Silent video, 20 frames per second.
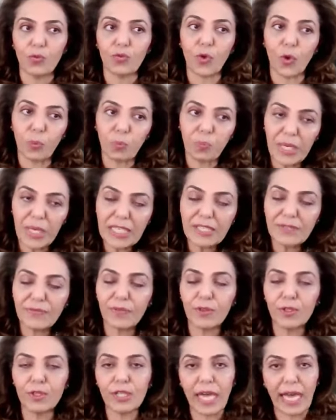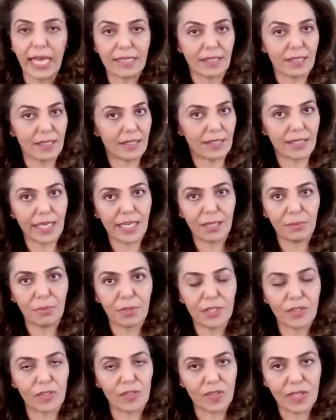for peaceful and
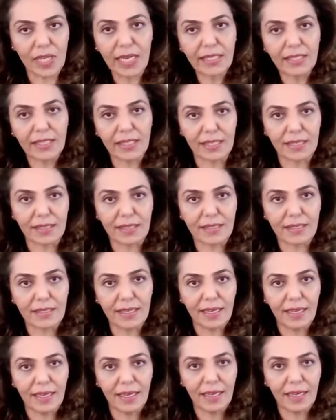sustainable societies,